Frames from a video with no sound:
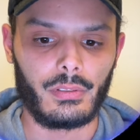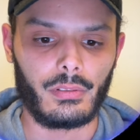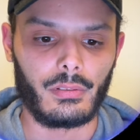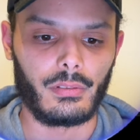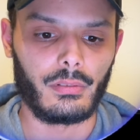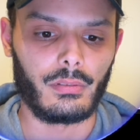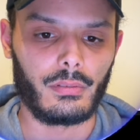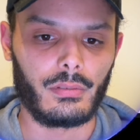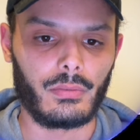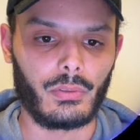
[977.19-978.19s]
So
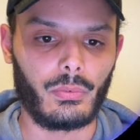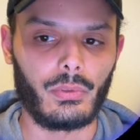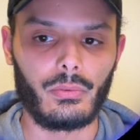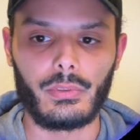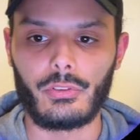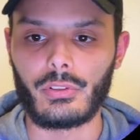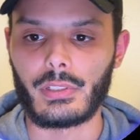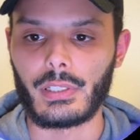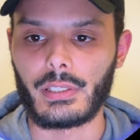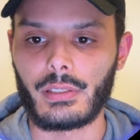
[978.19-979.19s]
what we do is
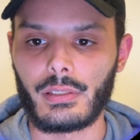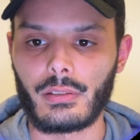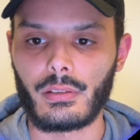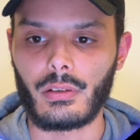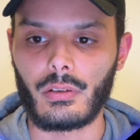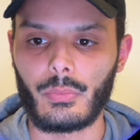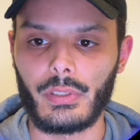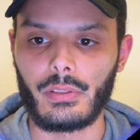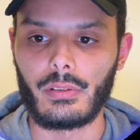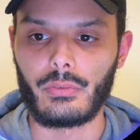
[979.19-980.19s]
just like
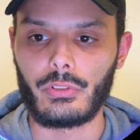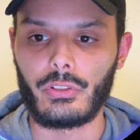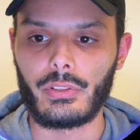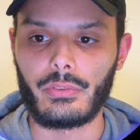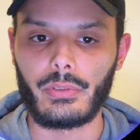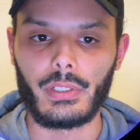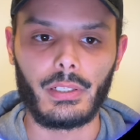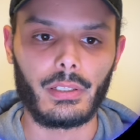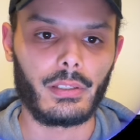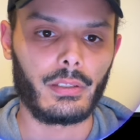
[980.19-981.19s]
copy the registry
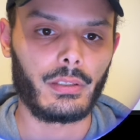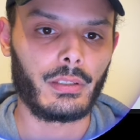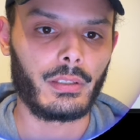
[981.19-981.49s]
link,